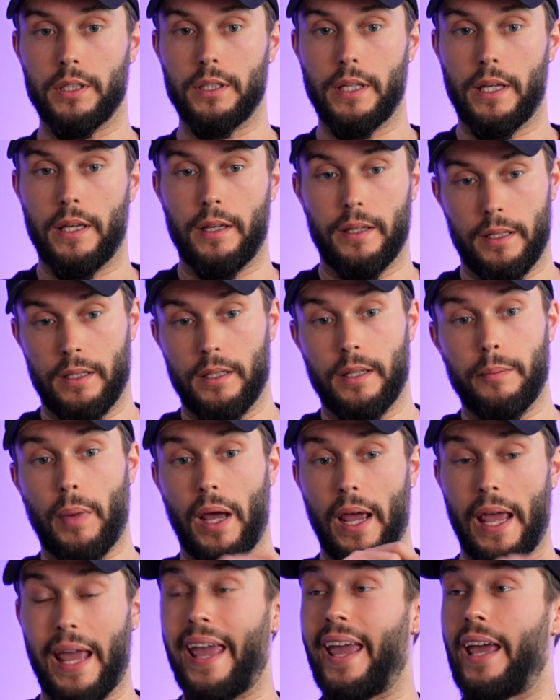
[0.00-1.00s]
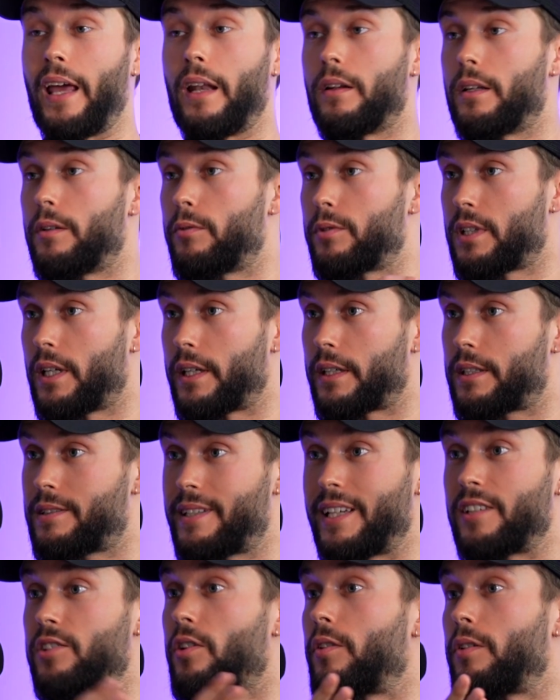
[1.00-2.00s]
in the in my hand. It was like
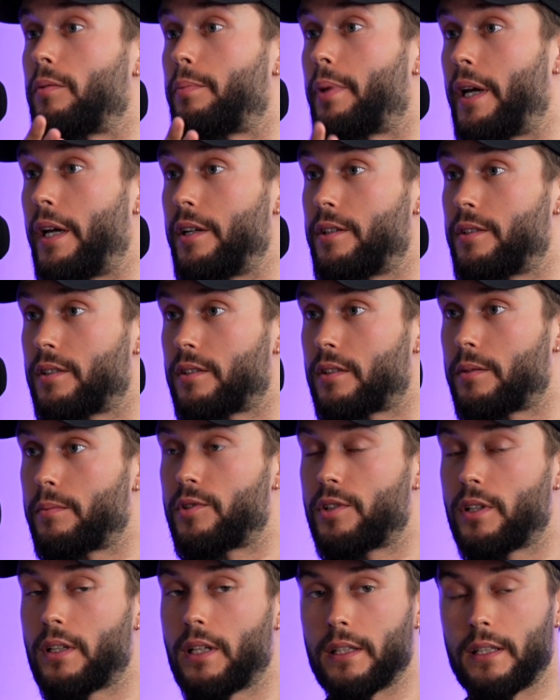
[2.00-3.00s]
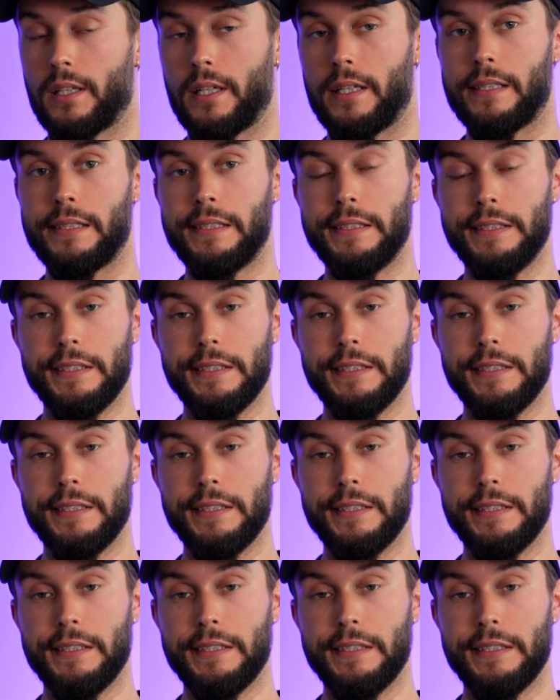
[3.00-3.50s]
600 pages or some shit like that,